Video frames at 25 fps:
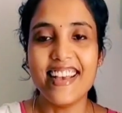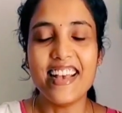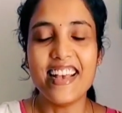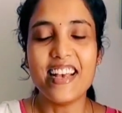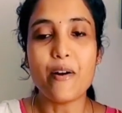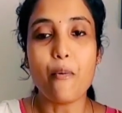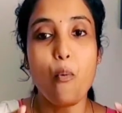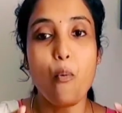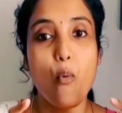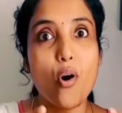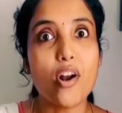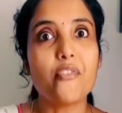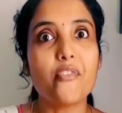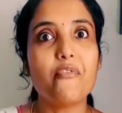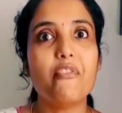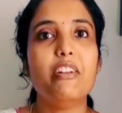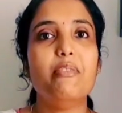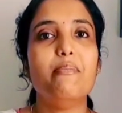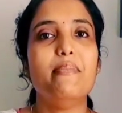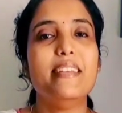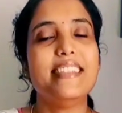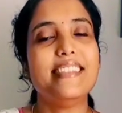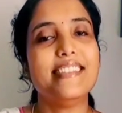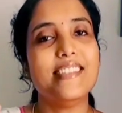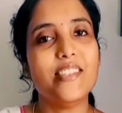what we'll
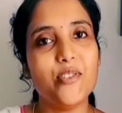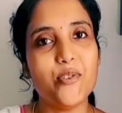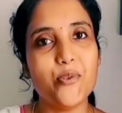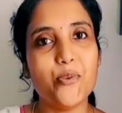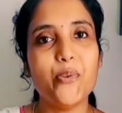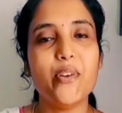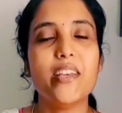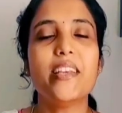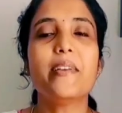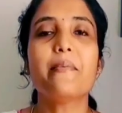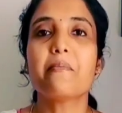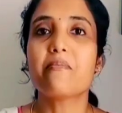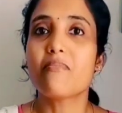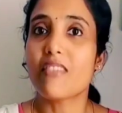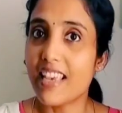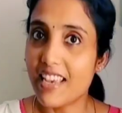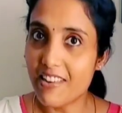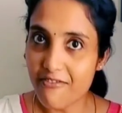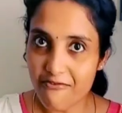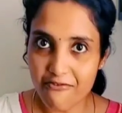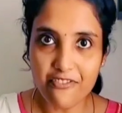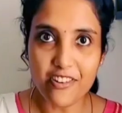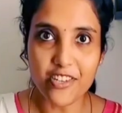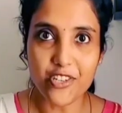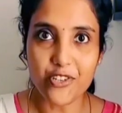be doing in
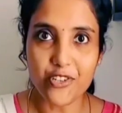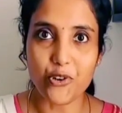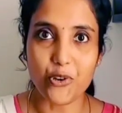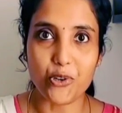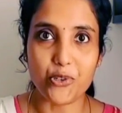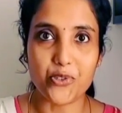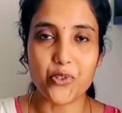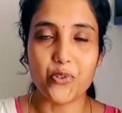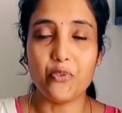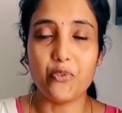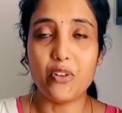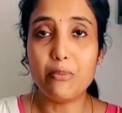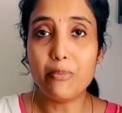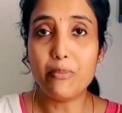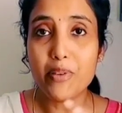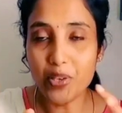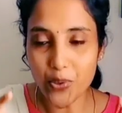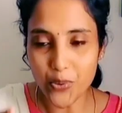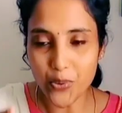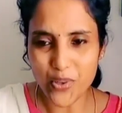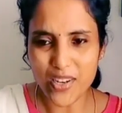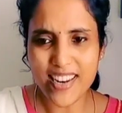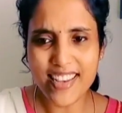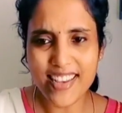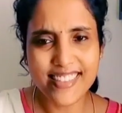fish also. We'll be
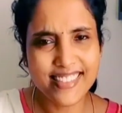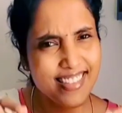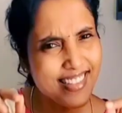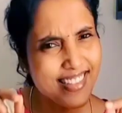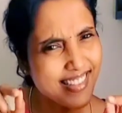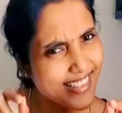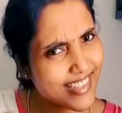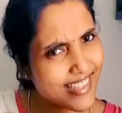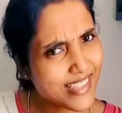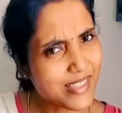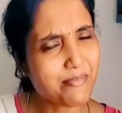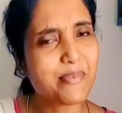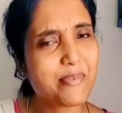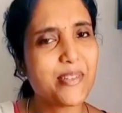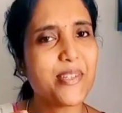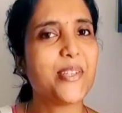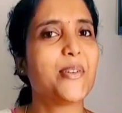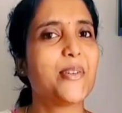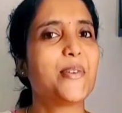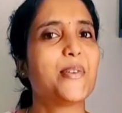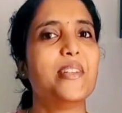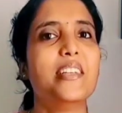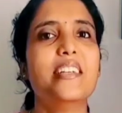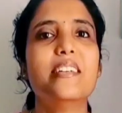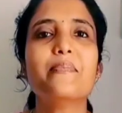utilizing this
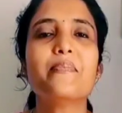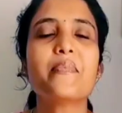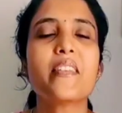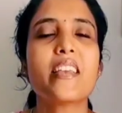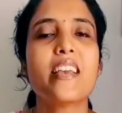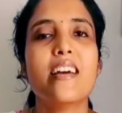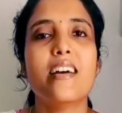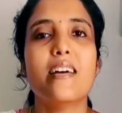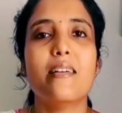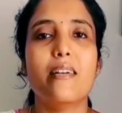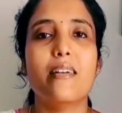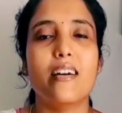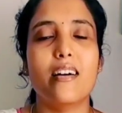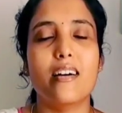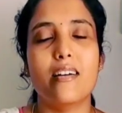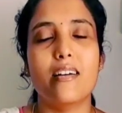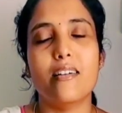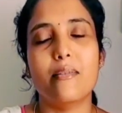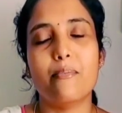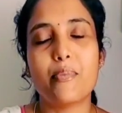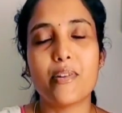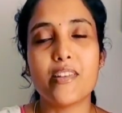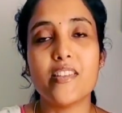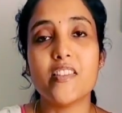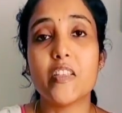particular
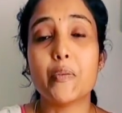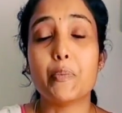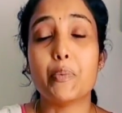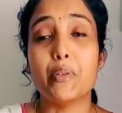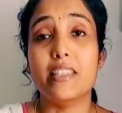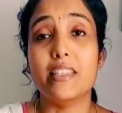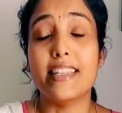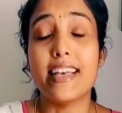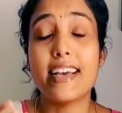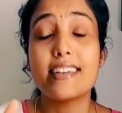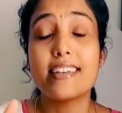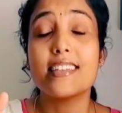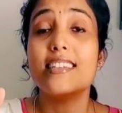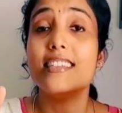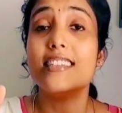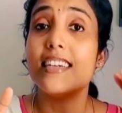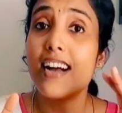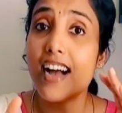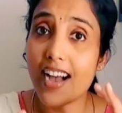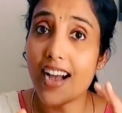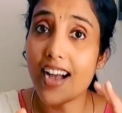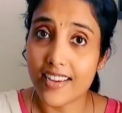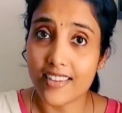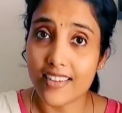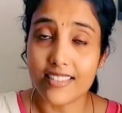principle that a
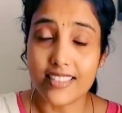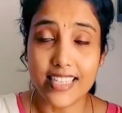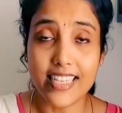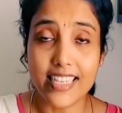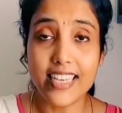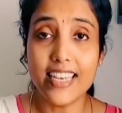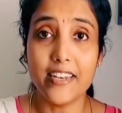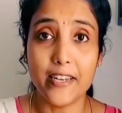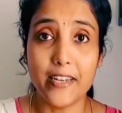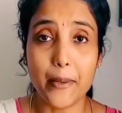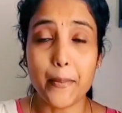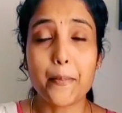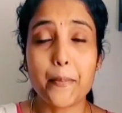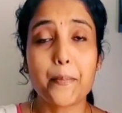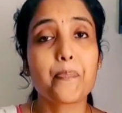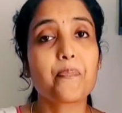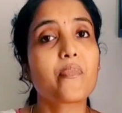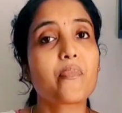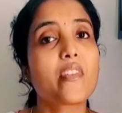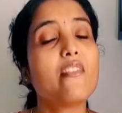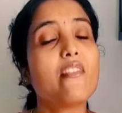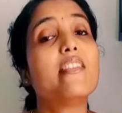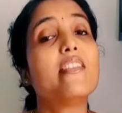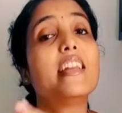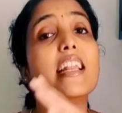DNA,
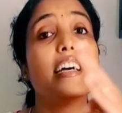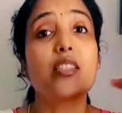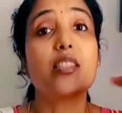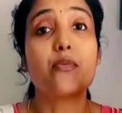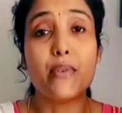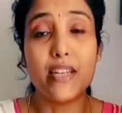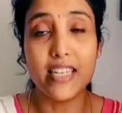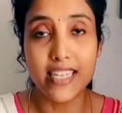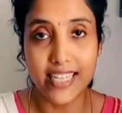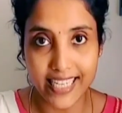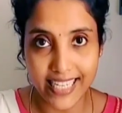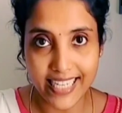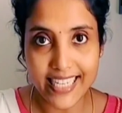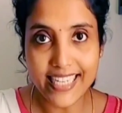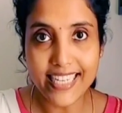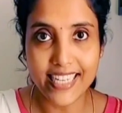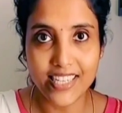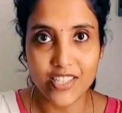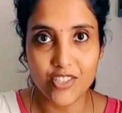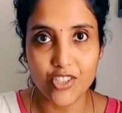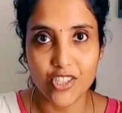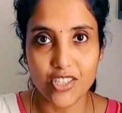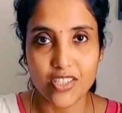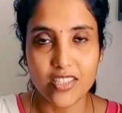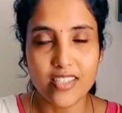if it has been
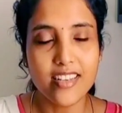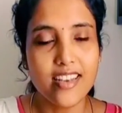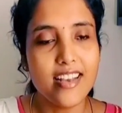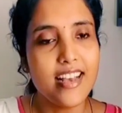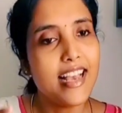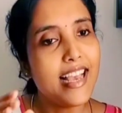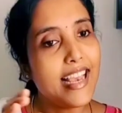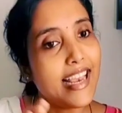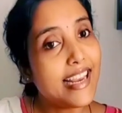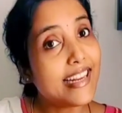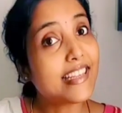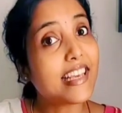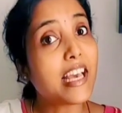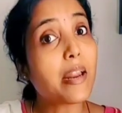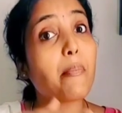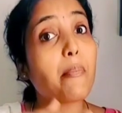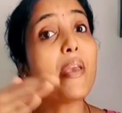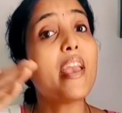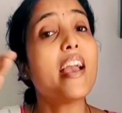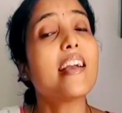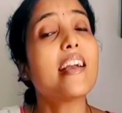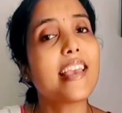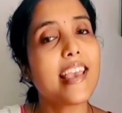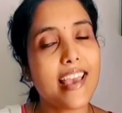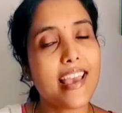denatured, it can be
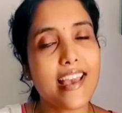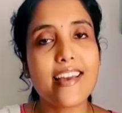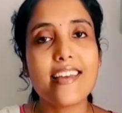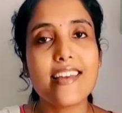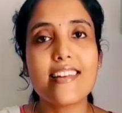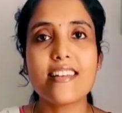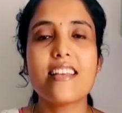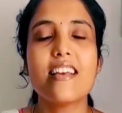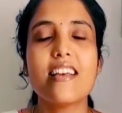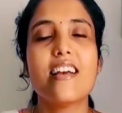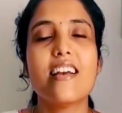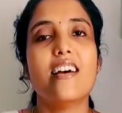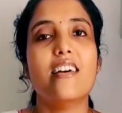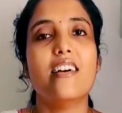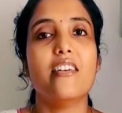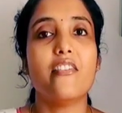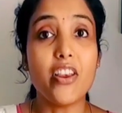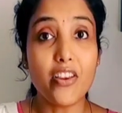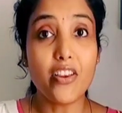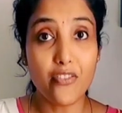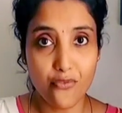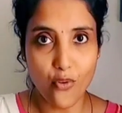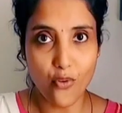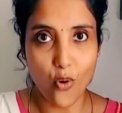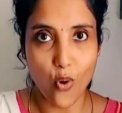again
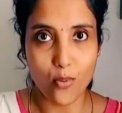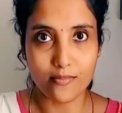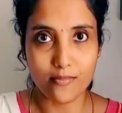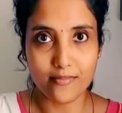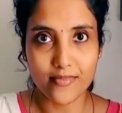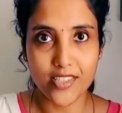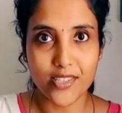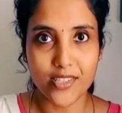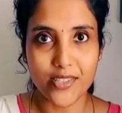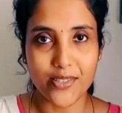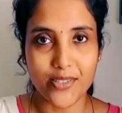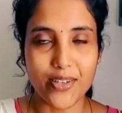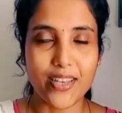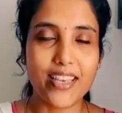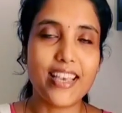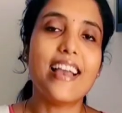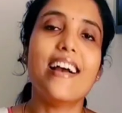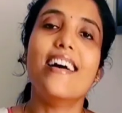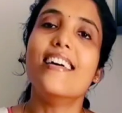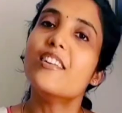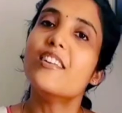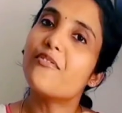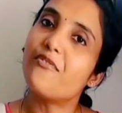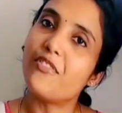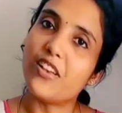reformed, okay, under
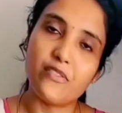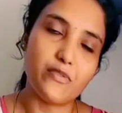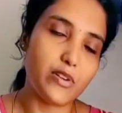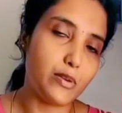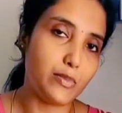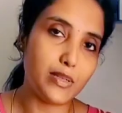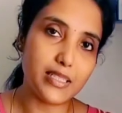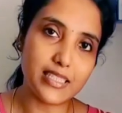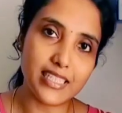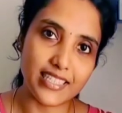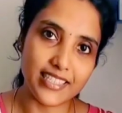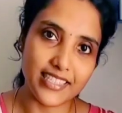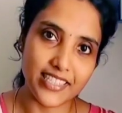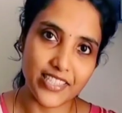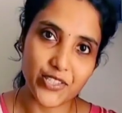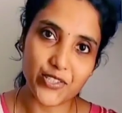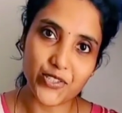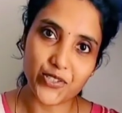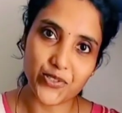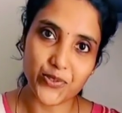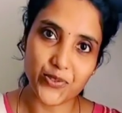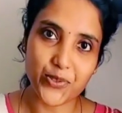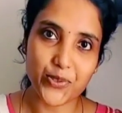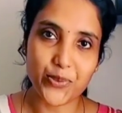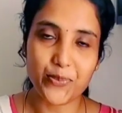favorable
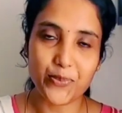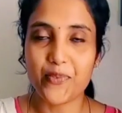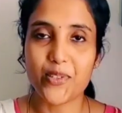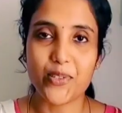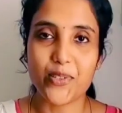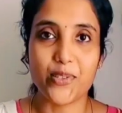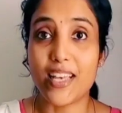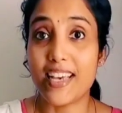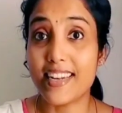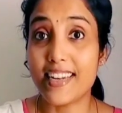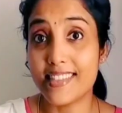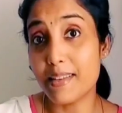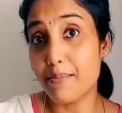conditions. So that is the